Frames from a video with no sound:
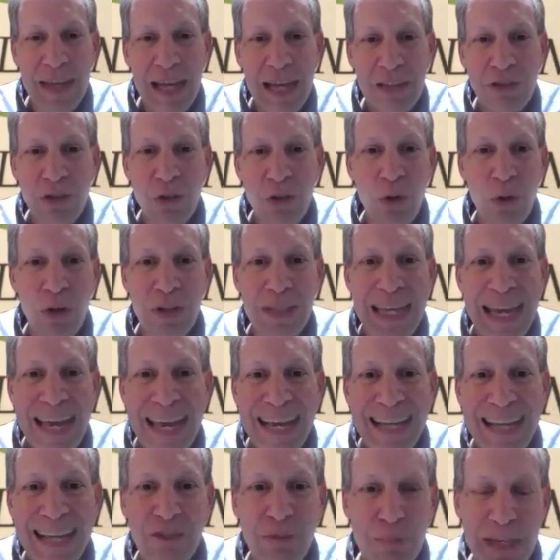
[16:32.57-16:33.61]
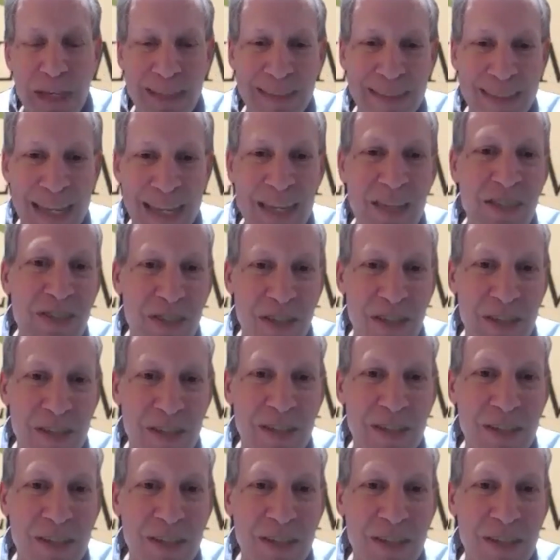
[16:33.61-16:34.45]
that's called expectation.